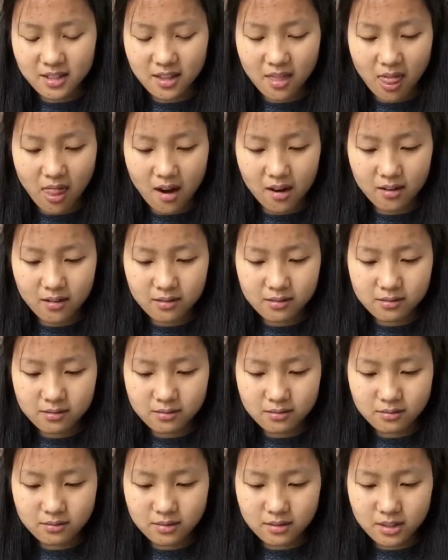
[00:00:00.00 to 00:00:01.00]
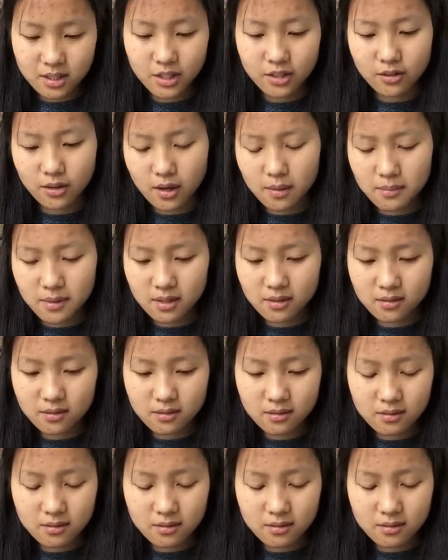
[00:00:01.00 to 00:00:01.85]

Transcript: the you know what I mean.